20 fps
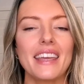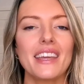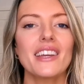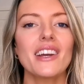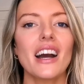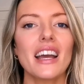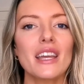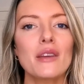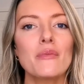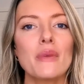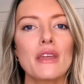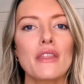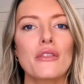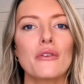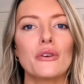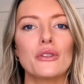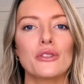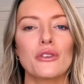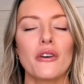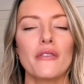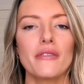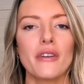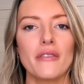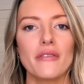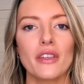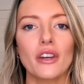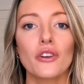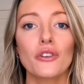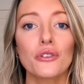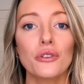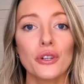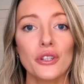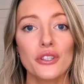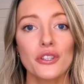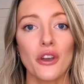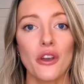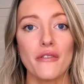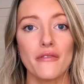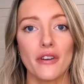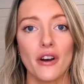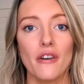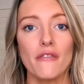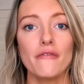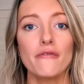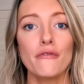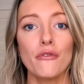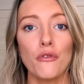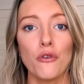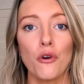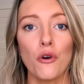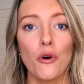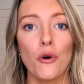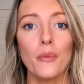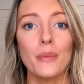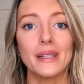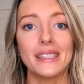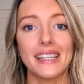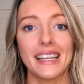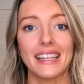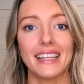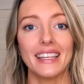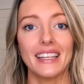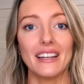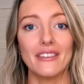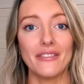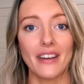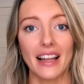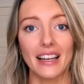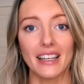Ikigai can be thought of as the crossover of 4 particular